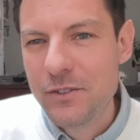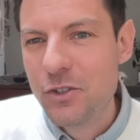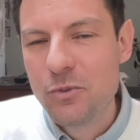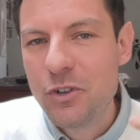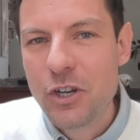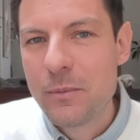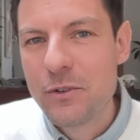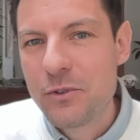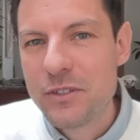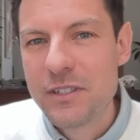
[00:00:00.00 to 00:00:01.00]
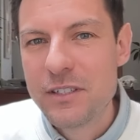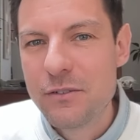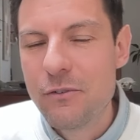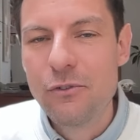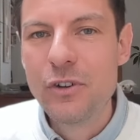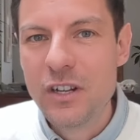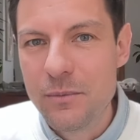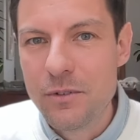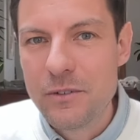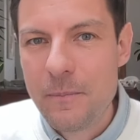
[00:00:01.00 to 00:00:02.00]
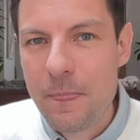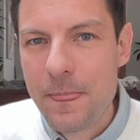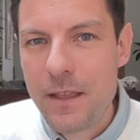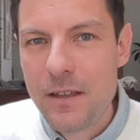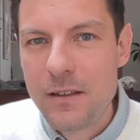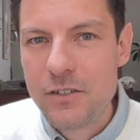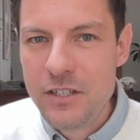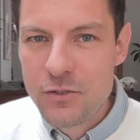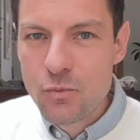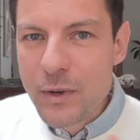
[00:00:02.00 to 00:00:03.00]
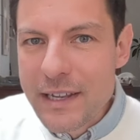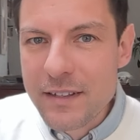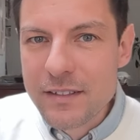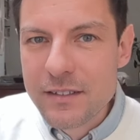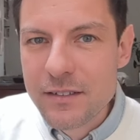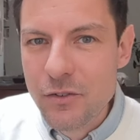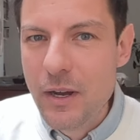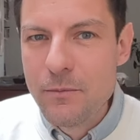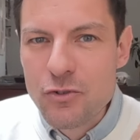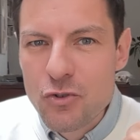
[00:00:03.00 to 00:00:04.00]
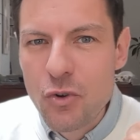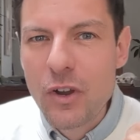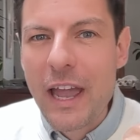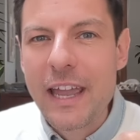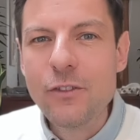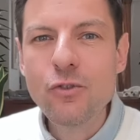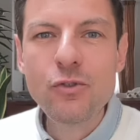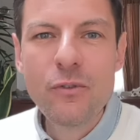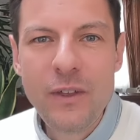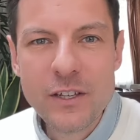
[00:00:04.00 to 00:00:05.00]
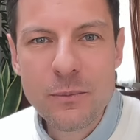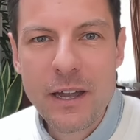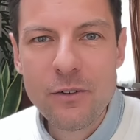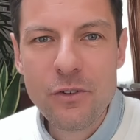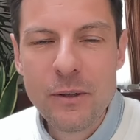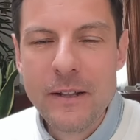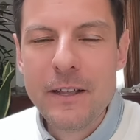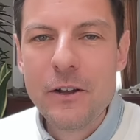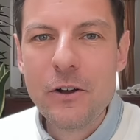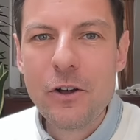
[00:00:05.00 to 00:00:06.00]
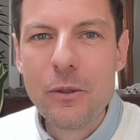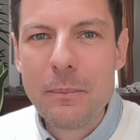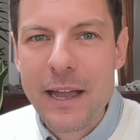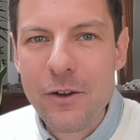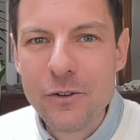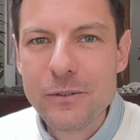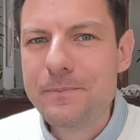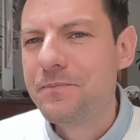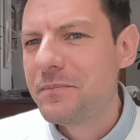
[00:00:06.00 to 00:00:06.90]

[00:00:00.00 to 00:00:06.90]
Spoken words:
You don't want to come across as vulnerable because it's weakness. I'm strong, I can do the things on my own.